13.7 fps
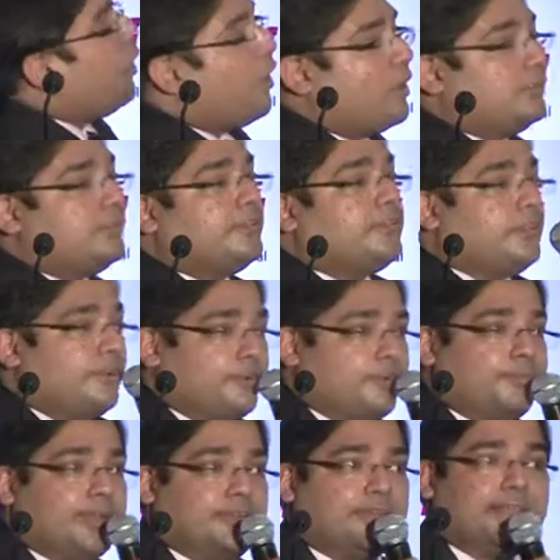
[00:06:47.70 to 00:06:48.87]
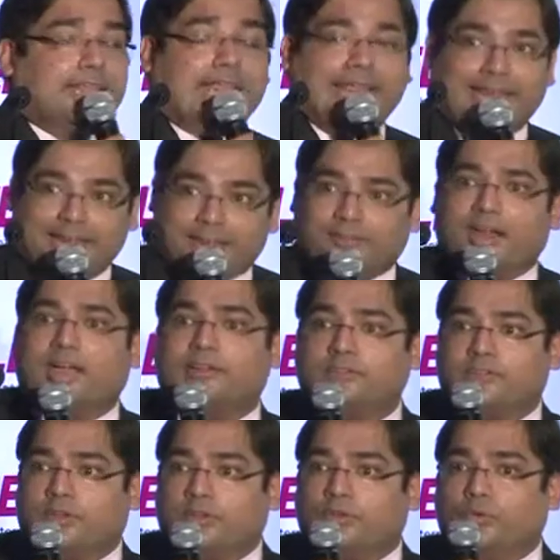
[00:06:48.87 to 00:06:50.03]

all the therapeutic areas